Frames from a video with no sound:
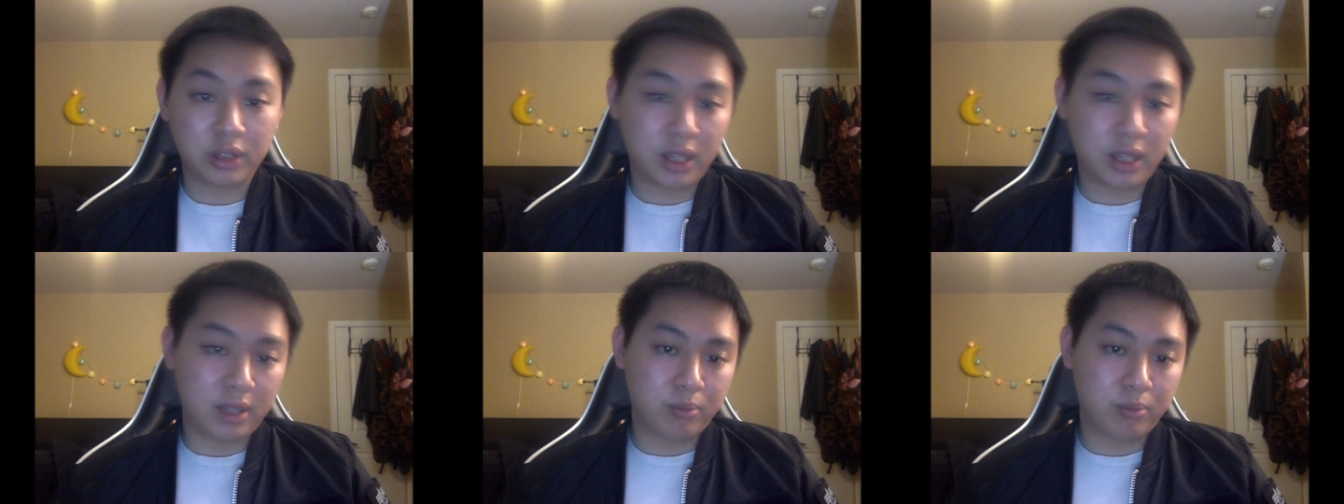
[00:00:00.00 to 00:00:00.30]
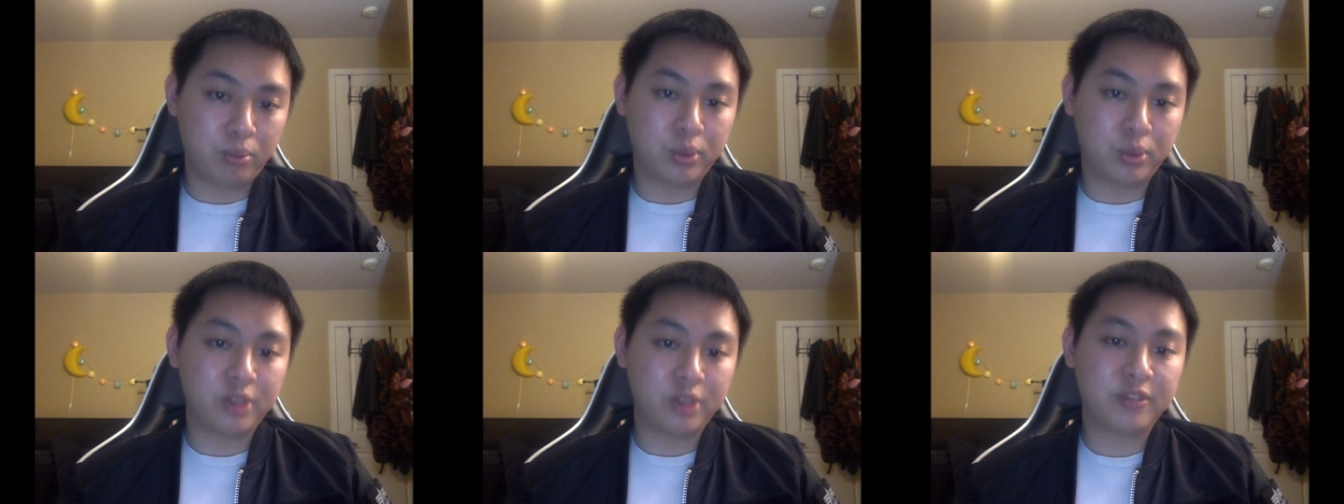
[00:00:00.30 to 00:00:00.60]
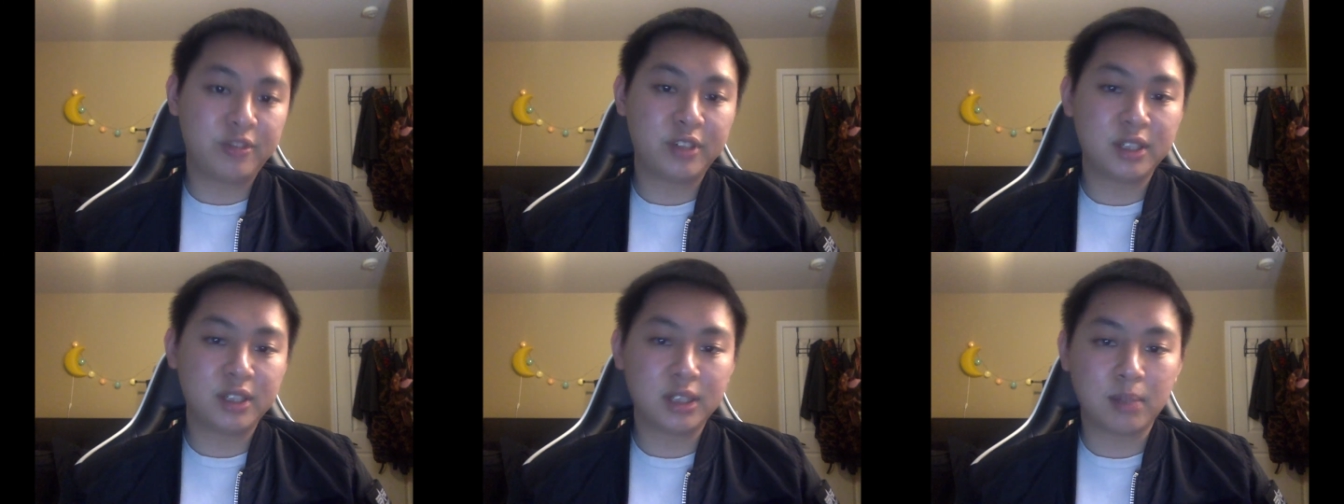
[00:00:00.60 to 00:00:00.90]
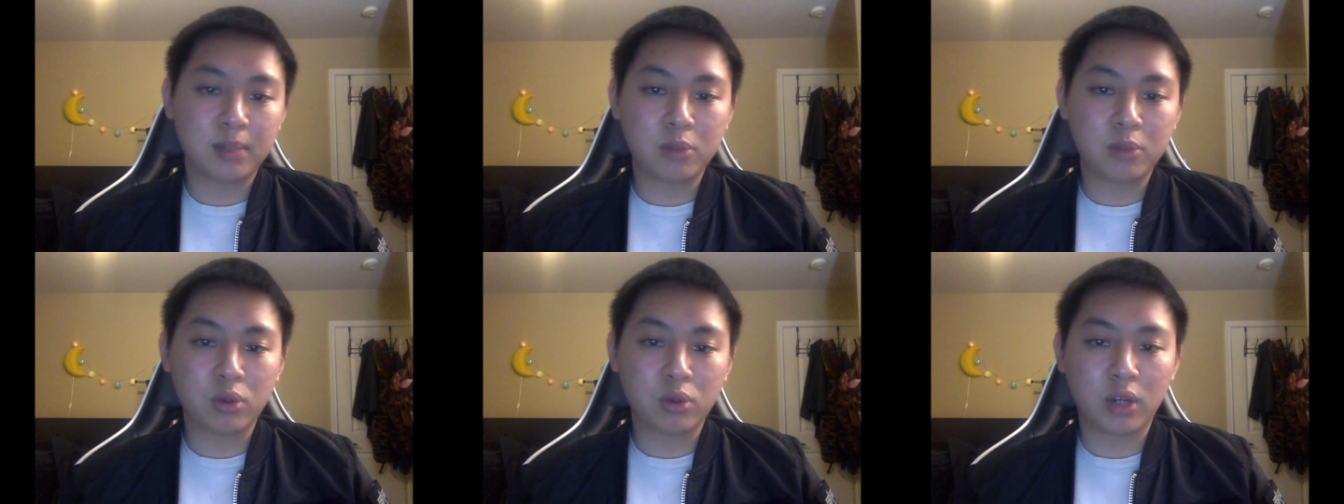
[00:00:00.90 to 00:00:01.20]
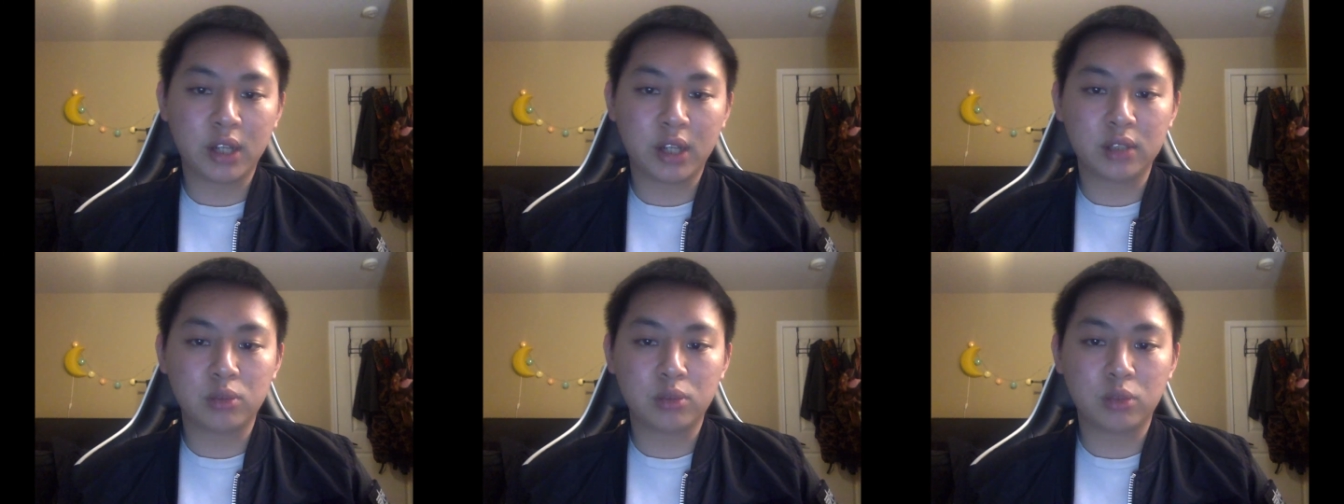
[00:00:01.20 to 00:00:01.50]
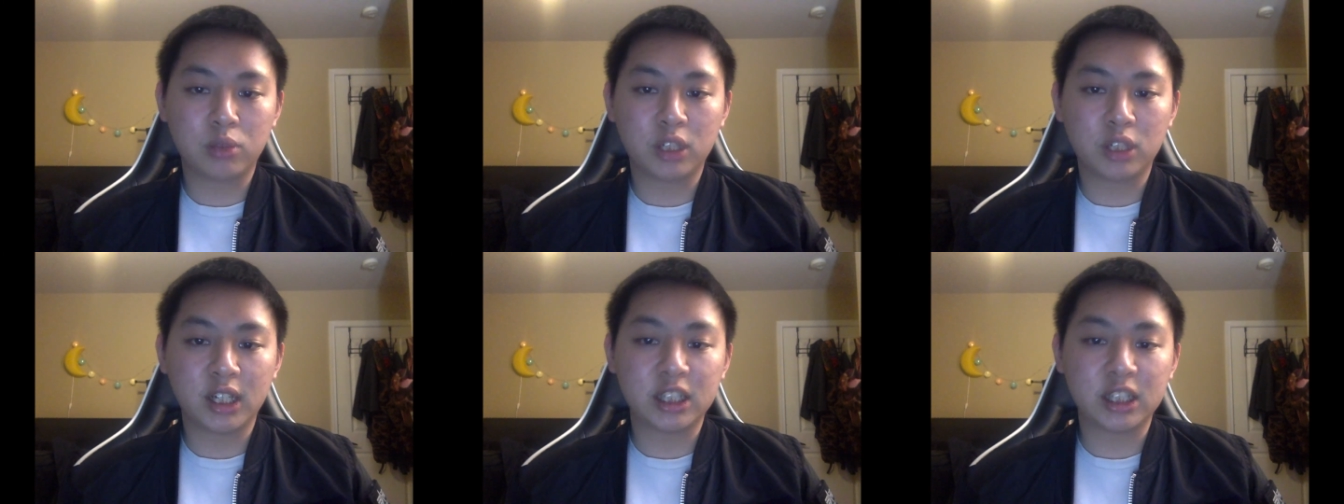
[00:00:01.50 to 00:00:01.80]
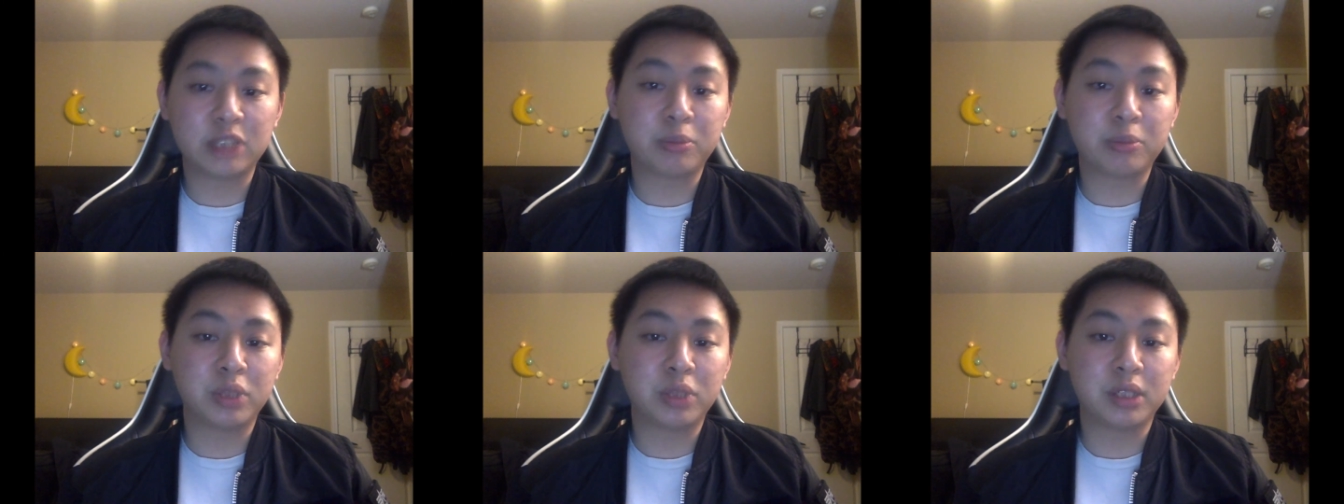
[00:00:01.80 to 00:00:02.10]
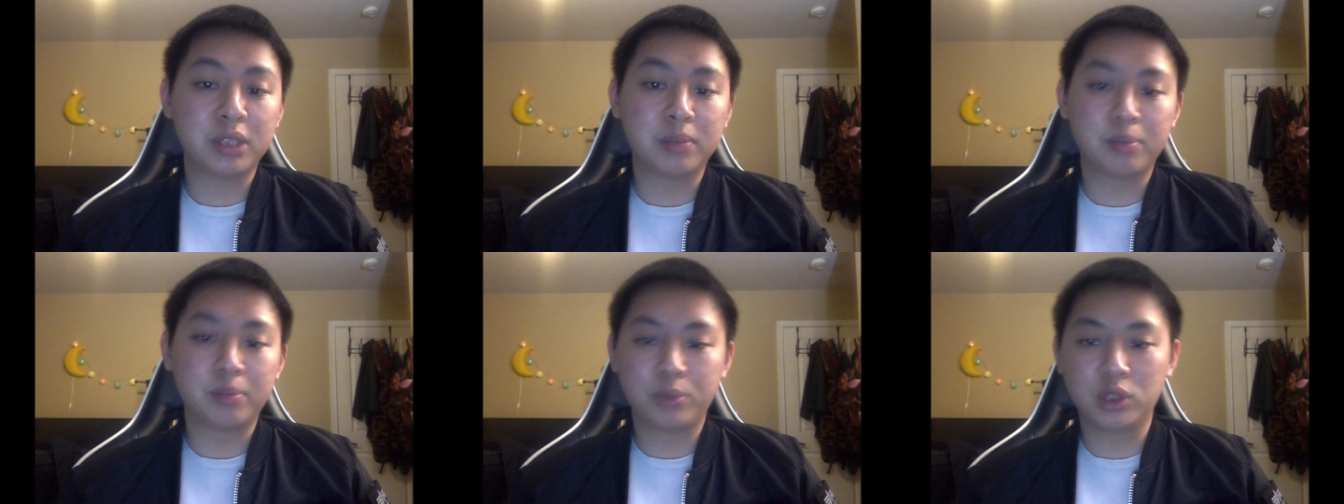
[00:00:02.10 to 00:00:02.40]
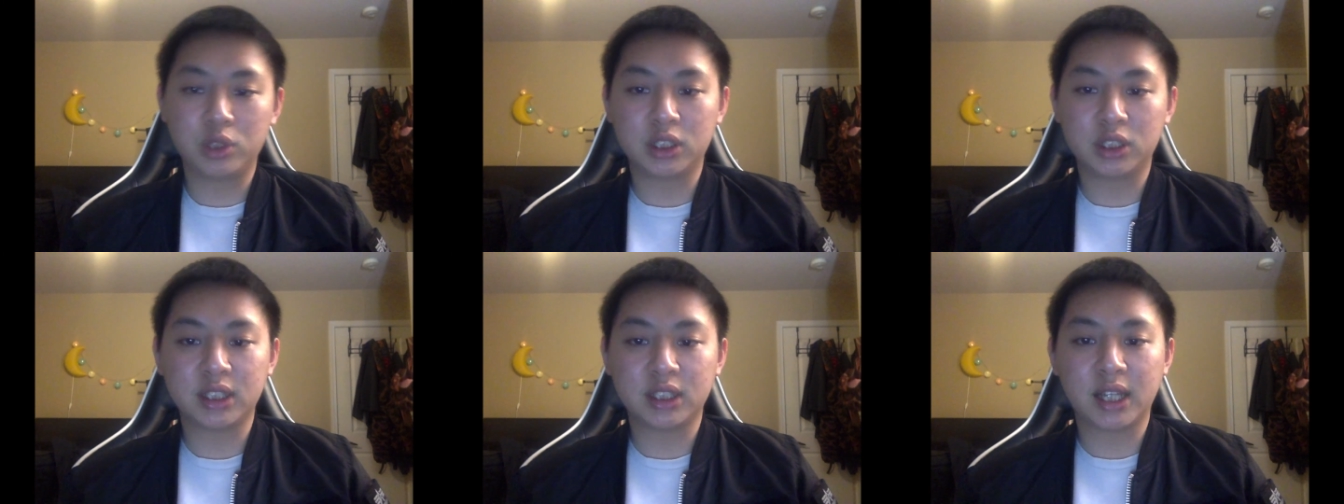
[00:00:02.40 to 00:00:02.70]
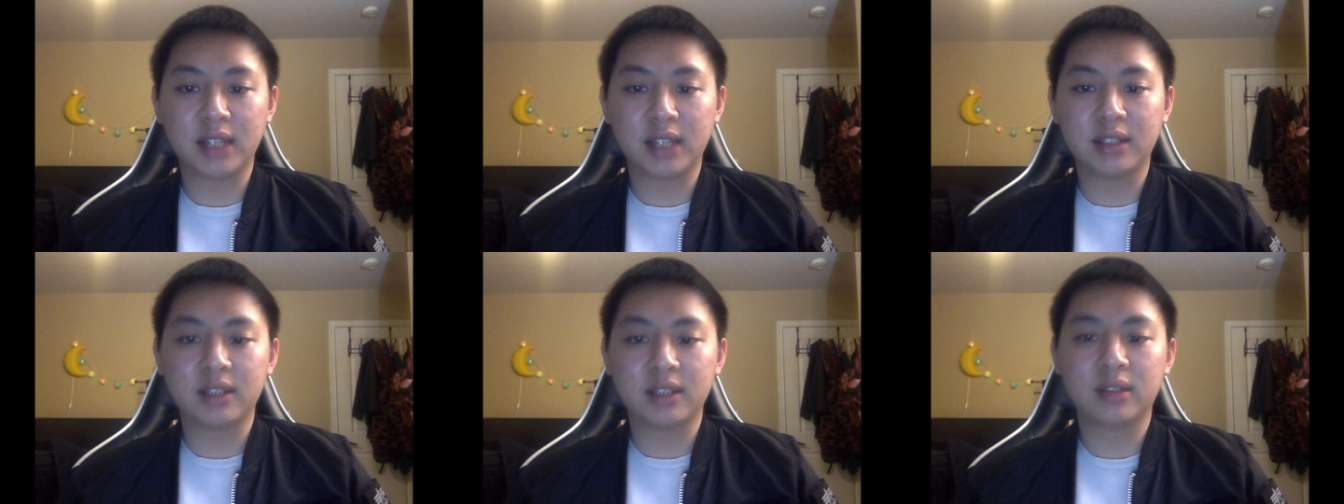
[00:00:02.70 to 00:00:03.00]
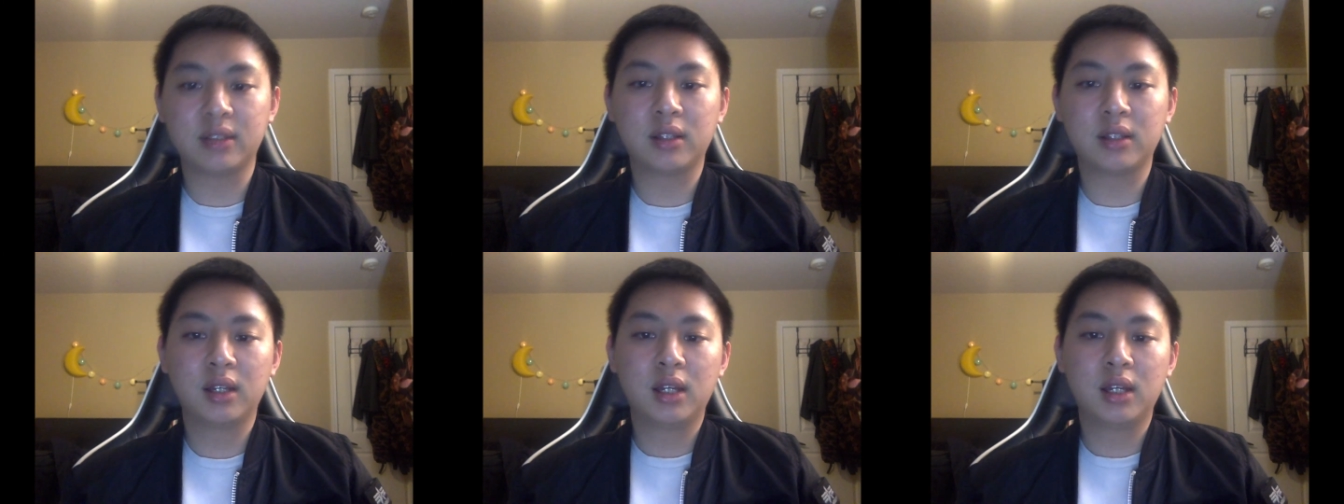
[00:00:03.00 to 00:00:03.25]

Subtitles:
and briefly summarize what has been presented